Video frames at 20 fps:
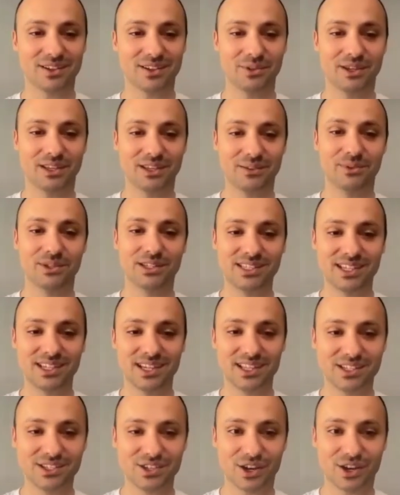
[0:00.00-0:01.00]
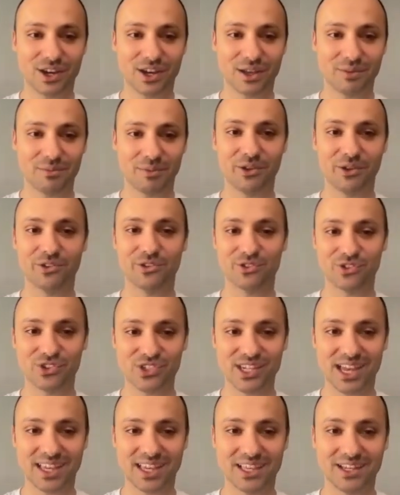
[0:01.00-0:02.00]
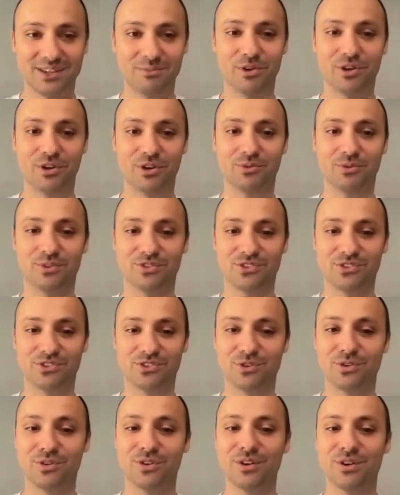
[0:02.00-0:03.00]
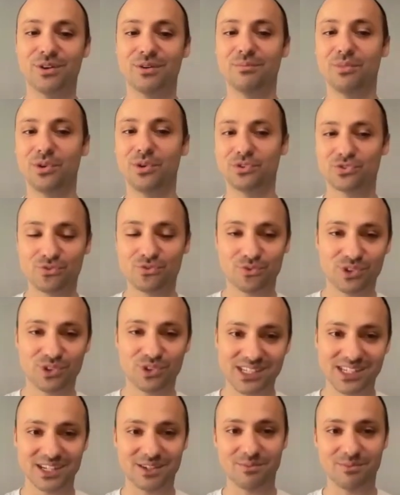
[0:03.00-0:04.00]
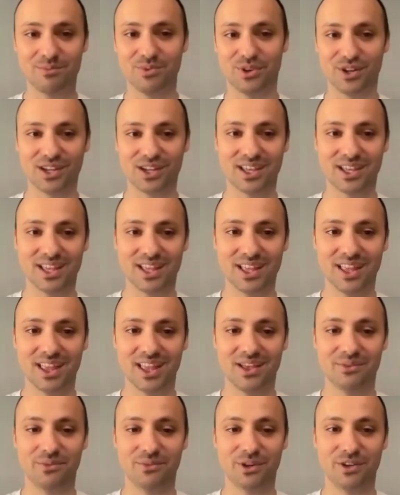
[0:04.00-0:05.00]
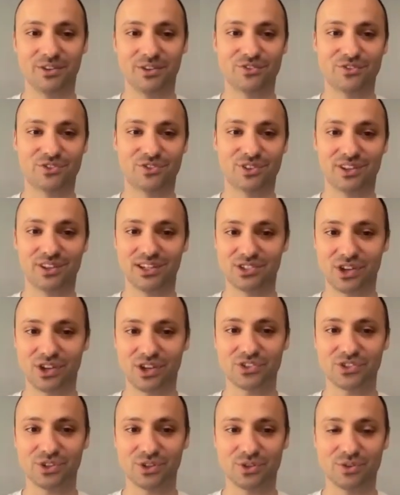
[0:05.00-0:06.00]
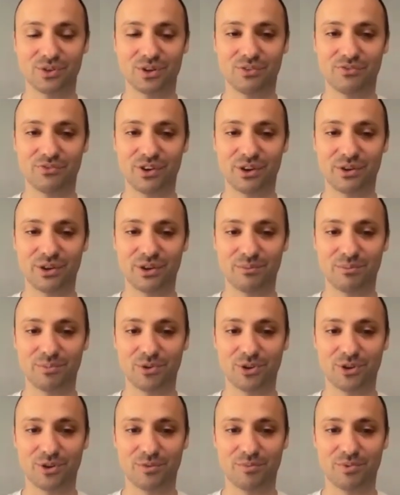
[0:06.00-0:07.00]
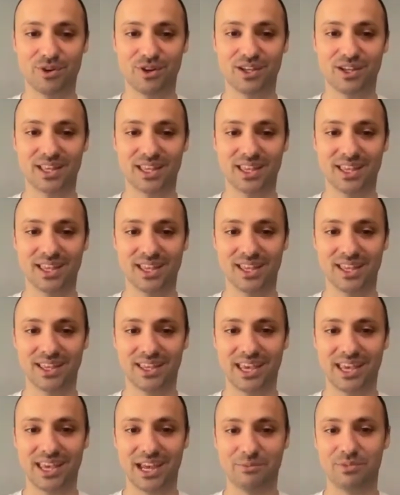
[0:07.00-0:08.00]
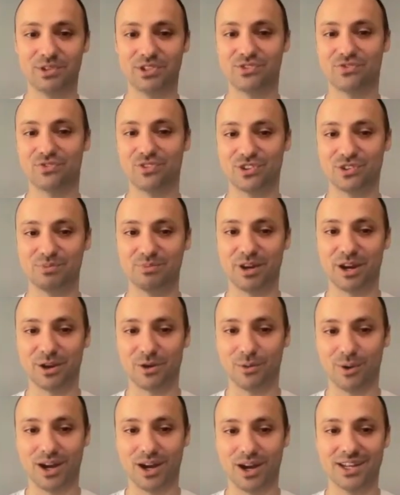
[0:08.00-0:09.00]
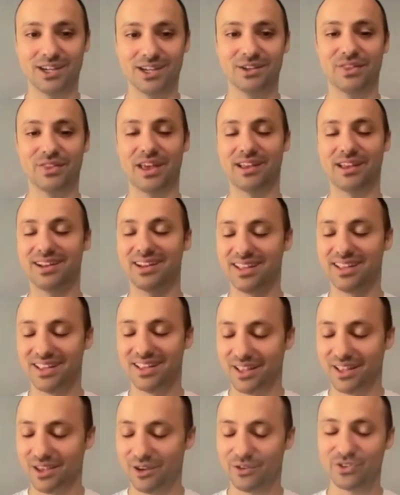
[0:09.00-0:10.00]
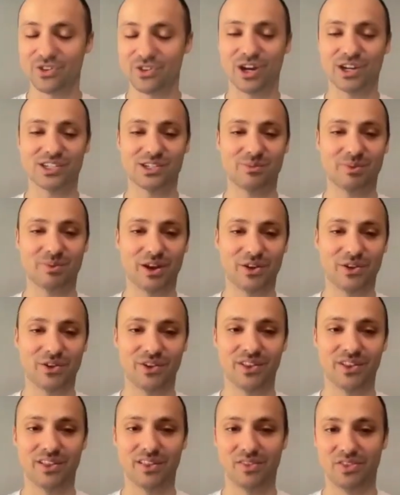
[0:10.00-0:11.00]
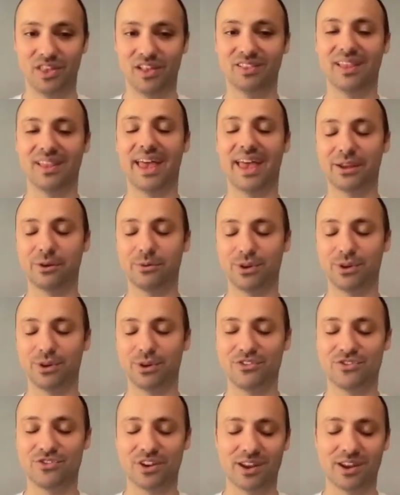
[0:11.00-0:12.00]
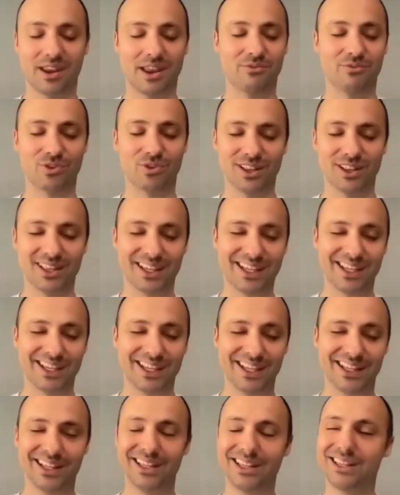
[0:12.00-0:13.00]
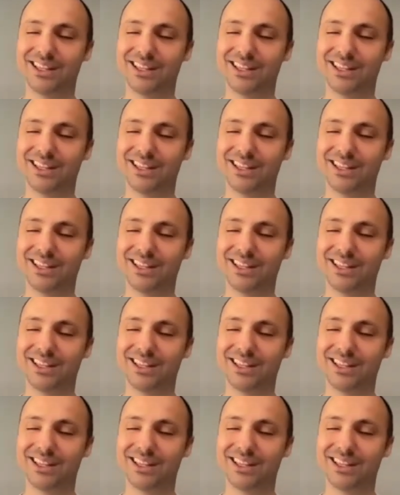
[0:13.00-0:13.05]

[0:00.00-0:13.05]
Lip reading: We didn't talk about your second book, which is your most recent book, which is also a very important book, Cannabis versus Marijuana, that talks about the language, and really